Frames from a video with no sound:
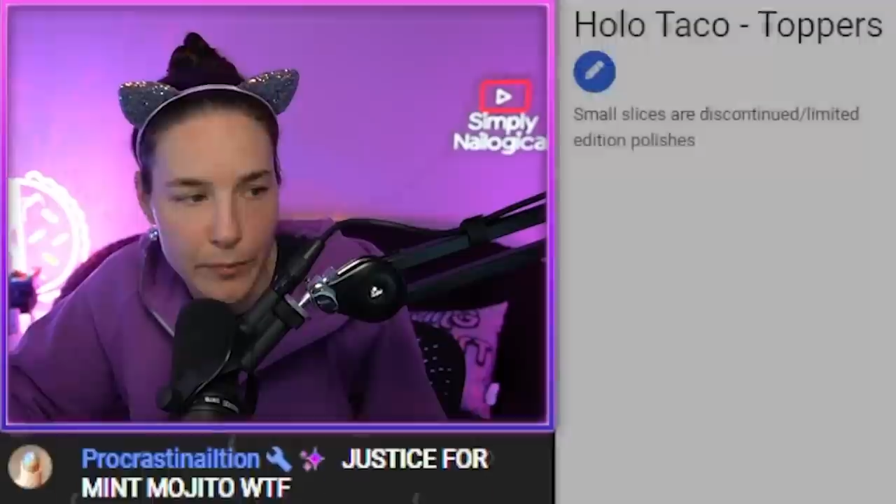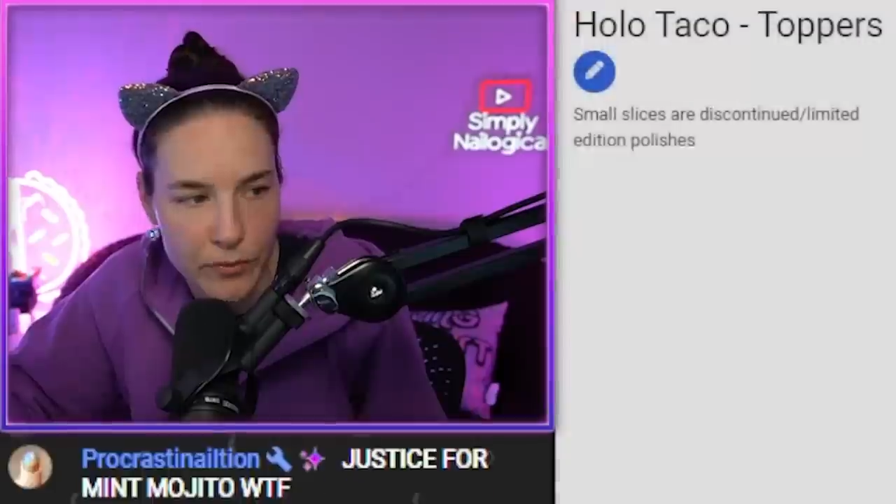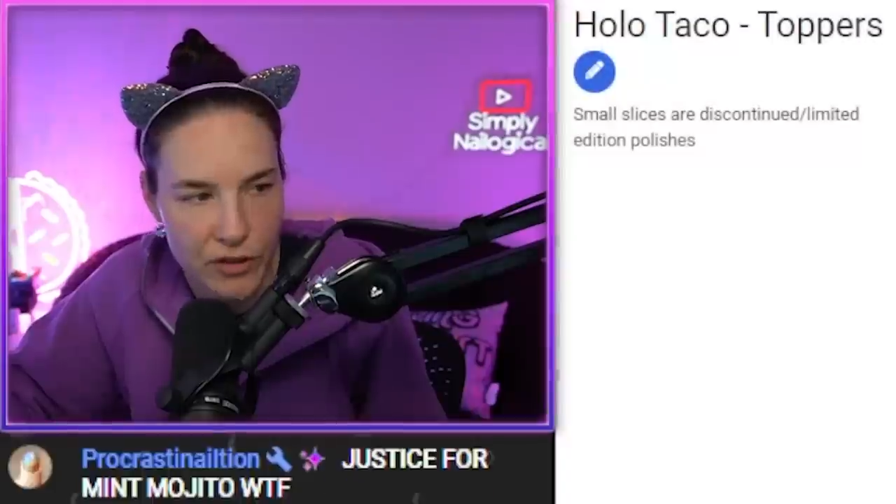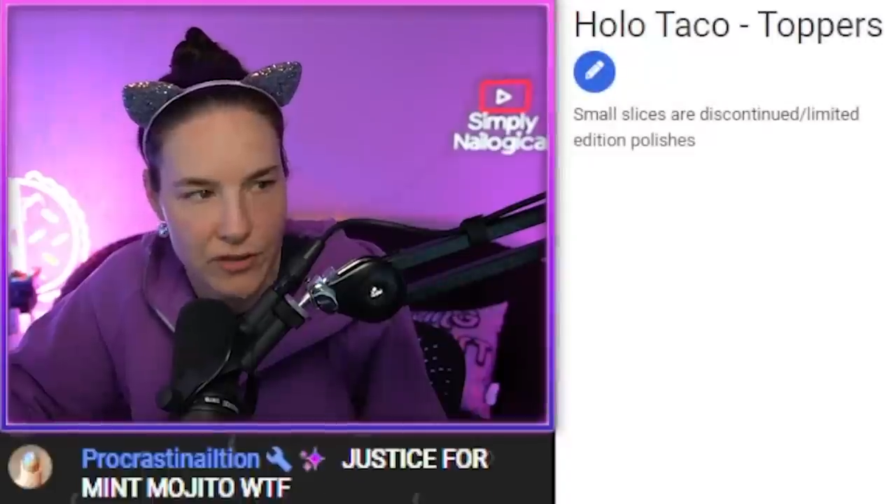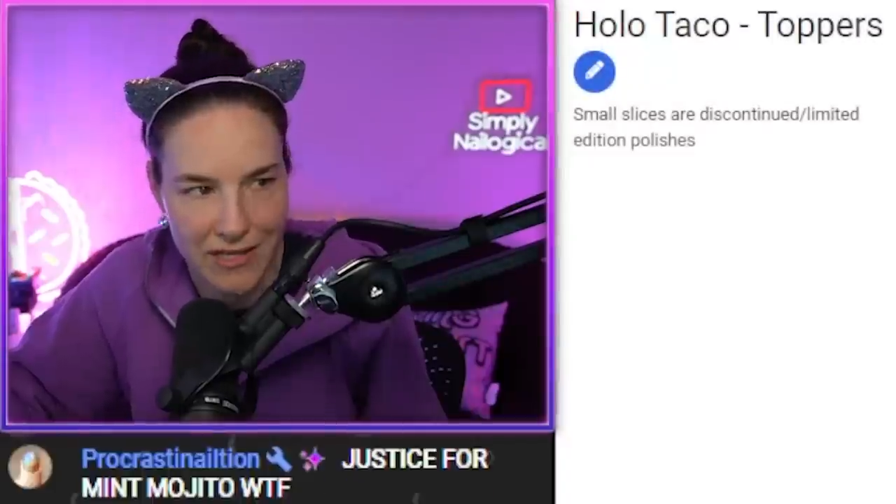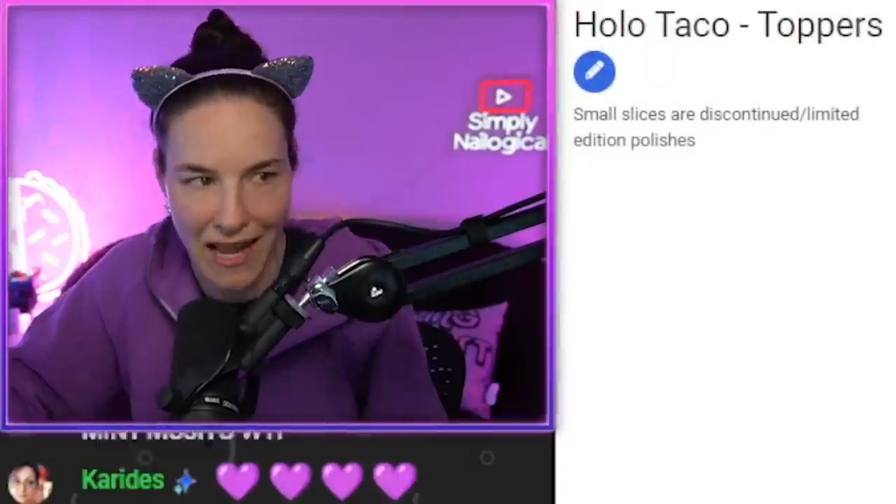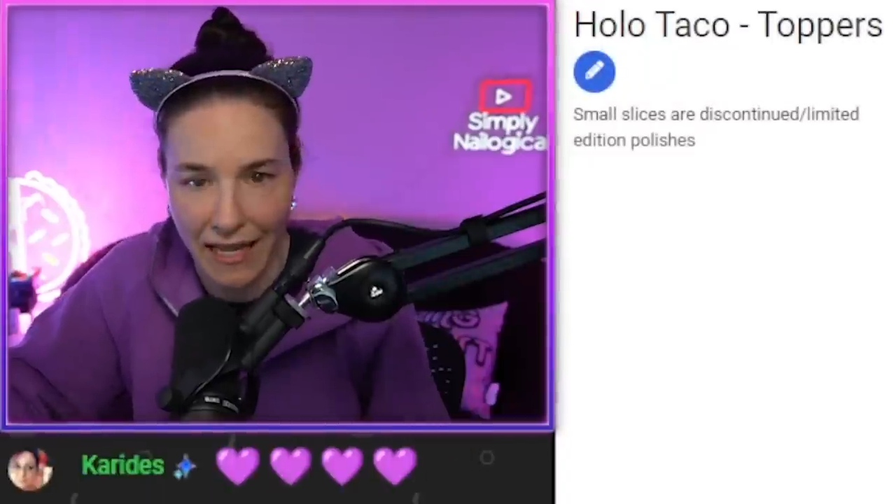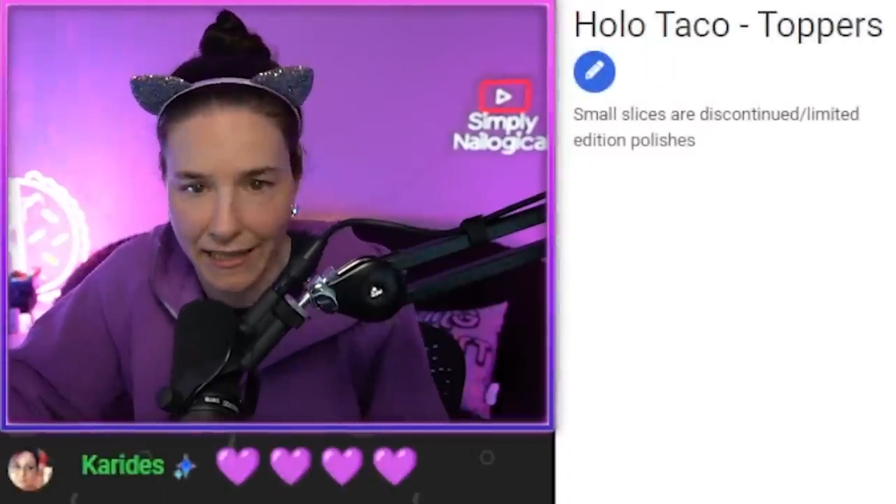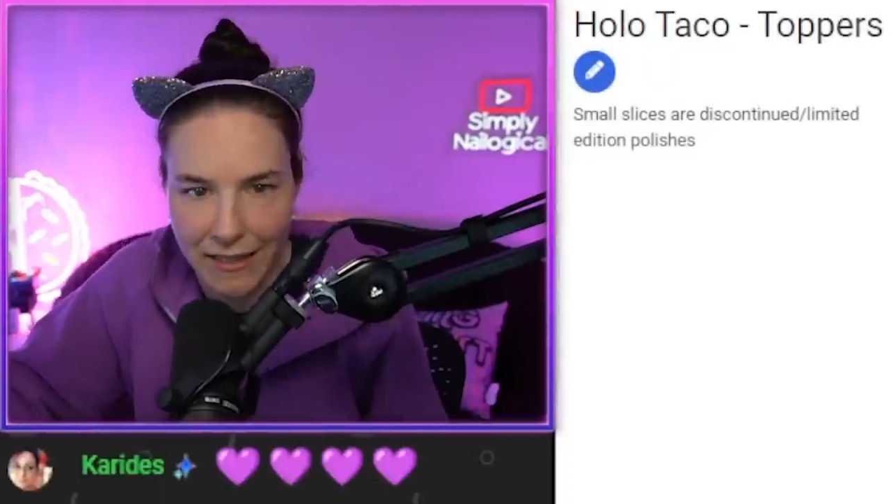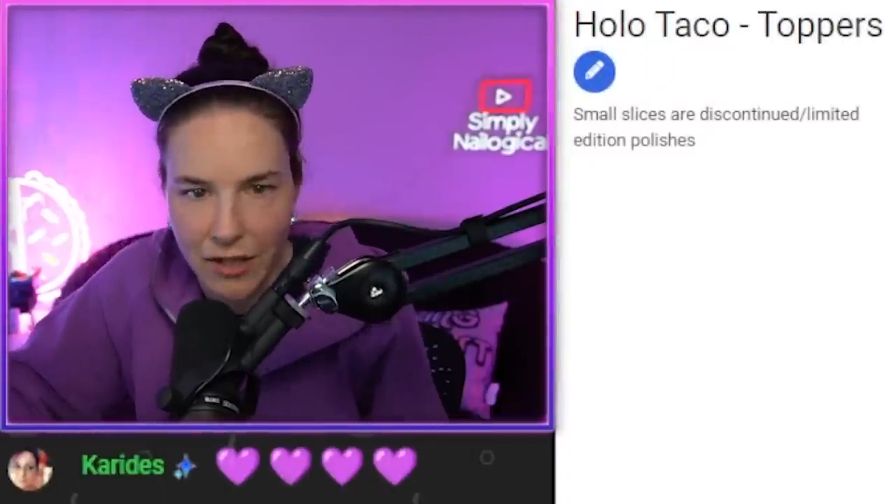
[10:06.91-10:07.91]
which is
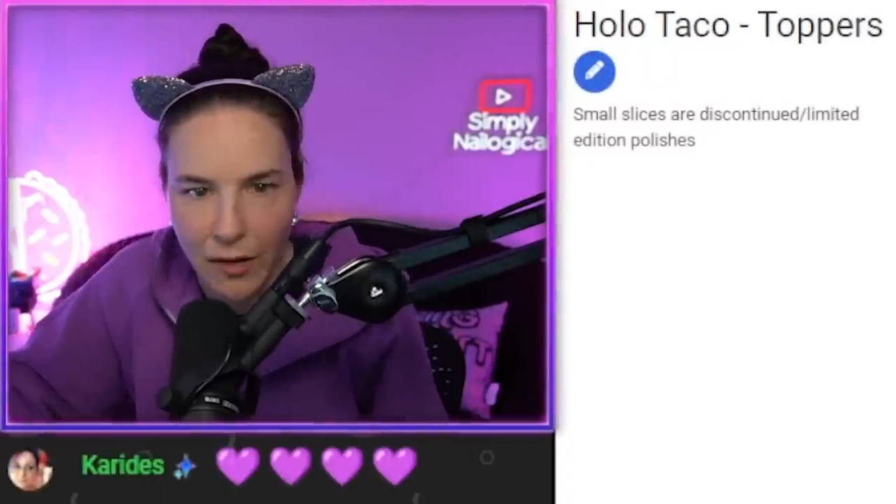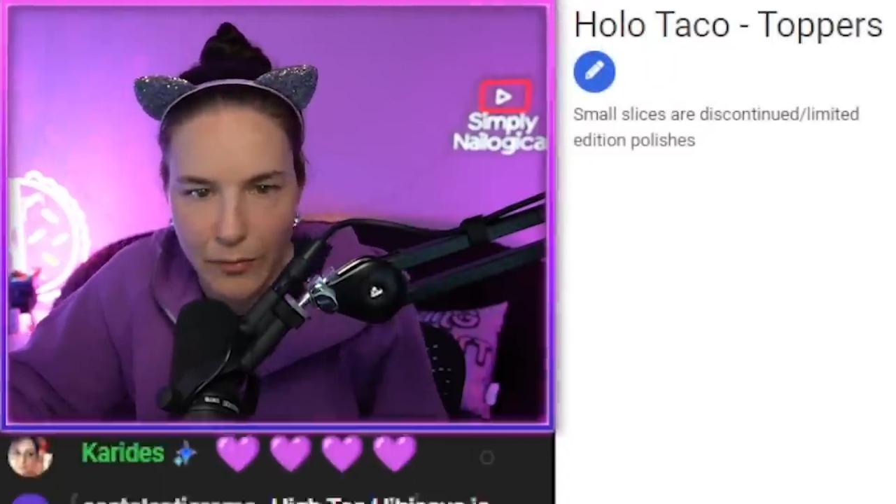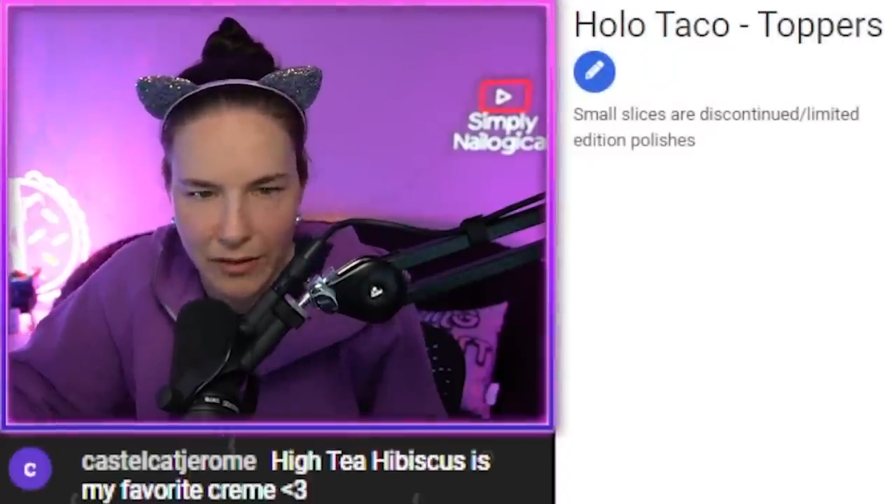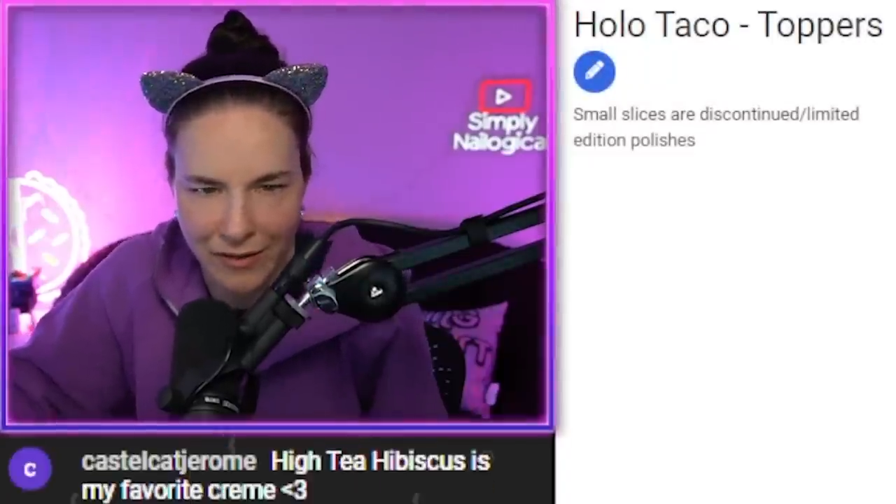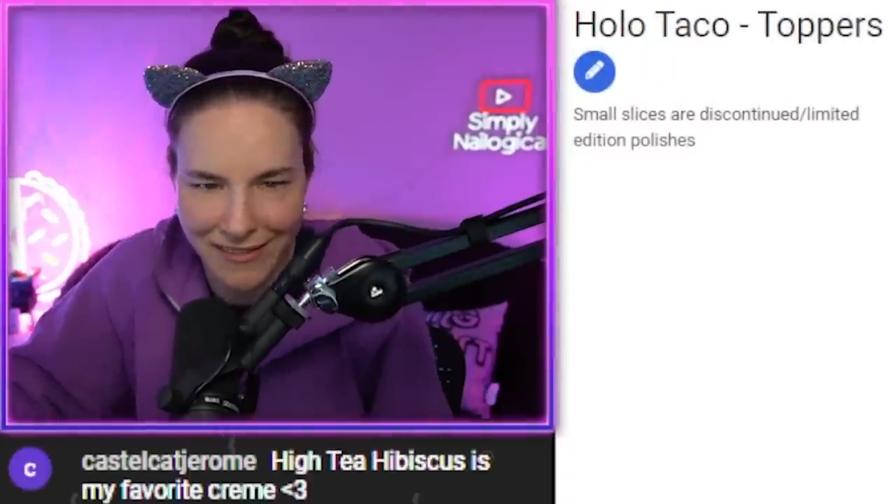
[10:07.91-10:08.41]
adding a topper.